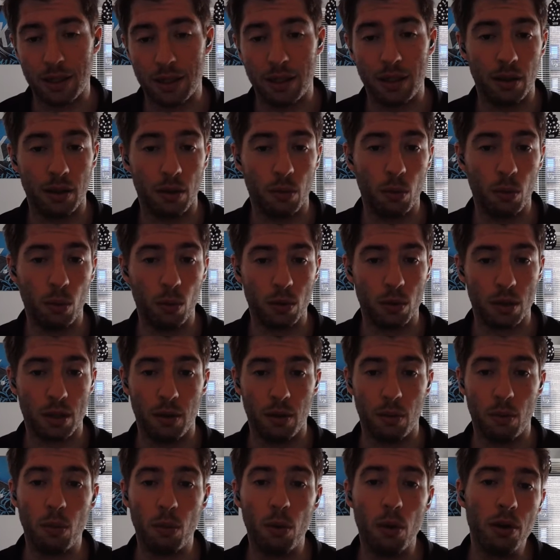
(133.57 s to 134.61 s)
the water,
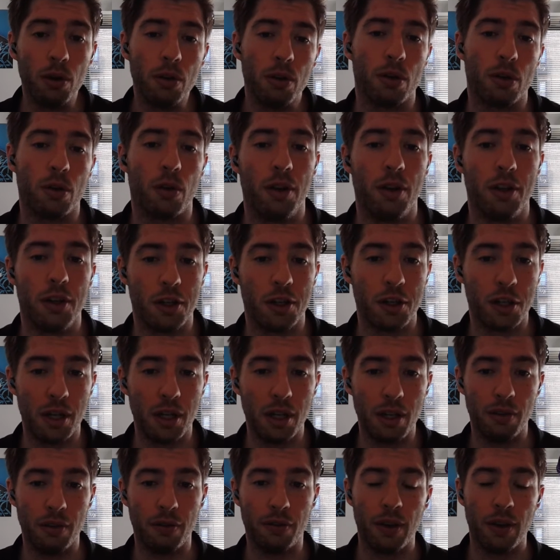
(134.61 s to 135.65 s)
what you're trying to
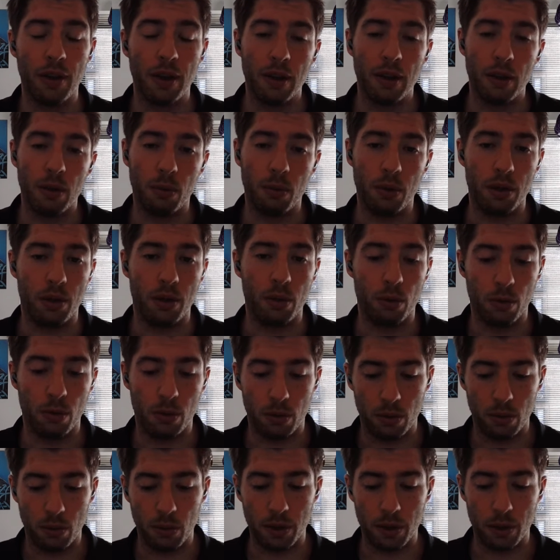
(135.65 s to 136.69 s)
achieve with
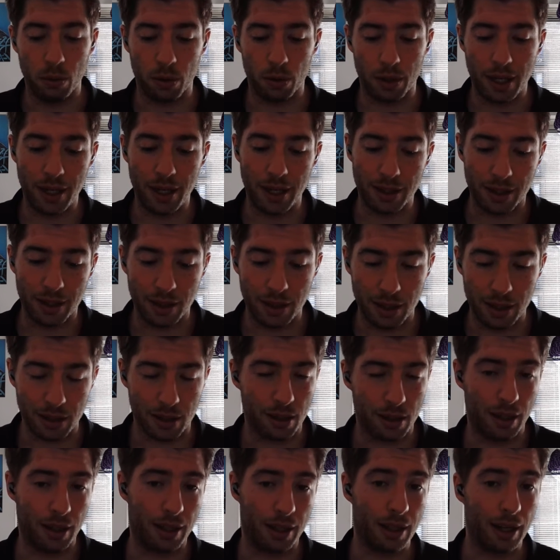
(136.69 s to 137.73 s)
your kick and things
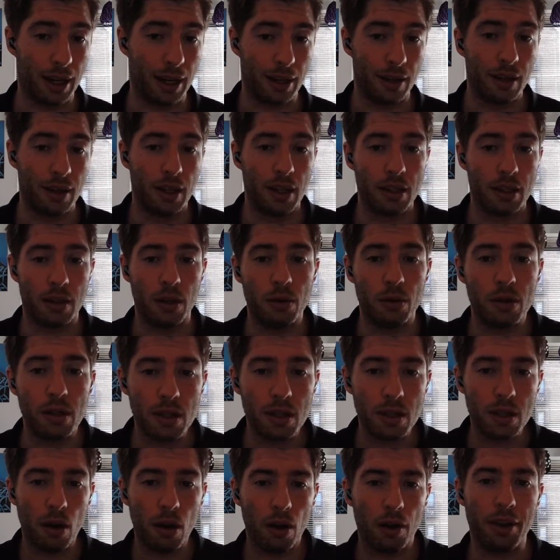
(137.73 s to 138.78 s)
like that. So just
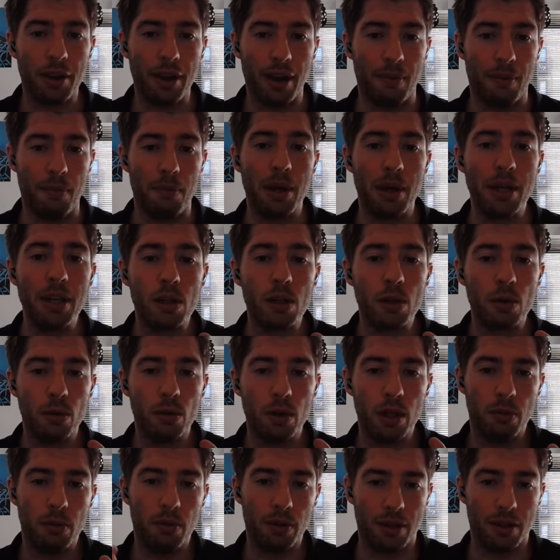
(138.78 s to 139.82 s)
start there. Make sure
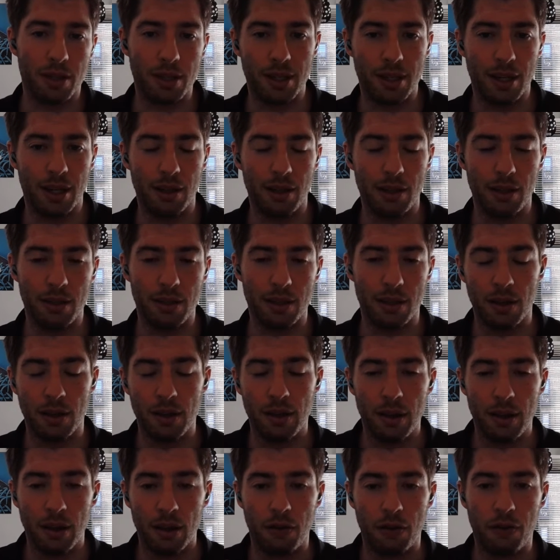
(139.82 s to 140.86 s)
you understand
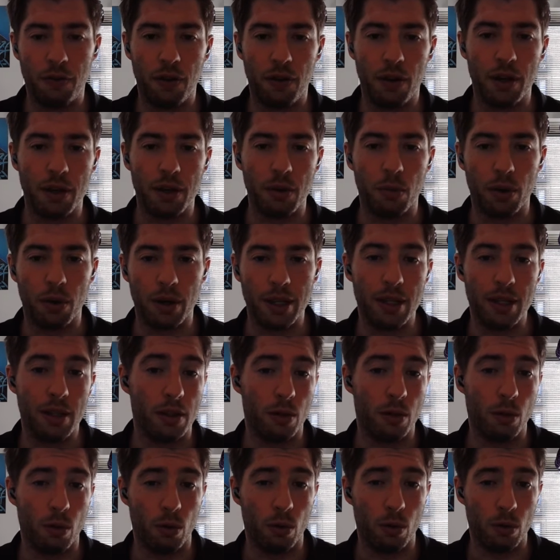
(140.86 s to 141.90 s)
fully what it is
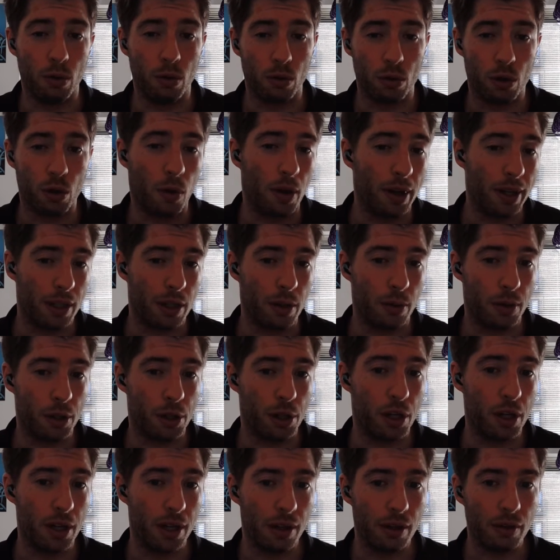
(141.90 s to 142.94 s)
you're trying to
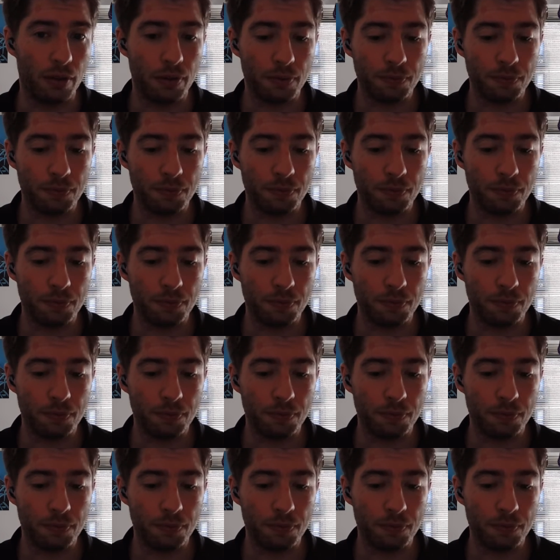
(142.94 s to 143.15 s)
achieve.